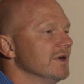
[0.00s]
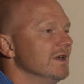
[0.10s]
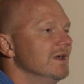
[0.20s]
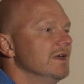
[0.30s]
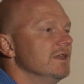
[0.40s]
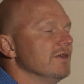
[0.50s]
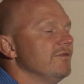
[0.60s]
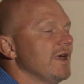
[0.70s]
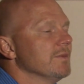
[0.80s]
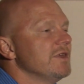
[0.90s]
But the
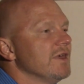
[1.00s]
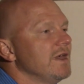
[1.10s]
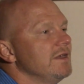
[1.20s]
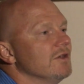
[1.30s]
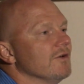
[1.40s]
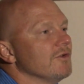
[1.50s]
family thing, you know,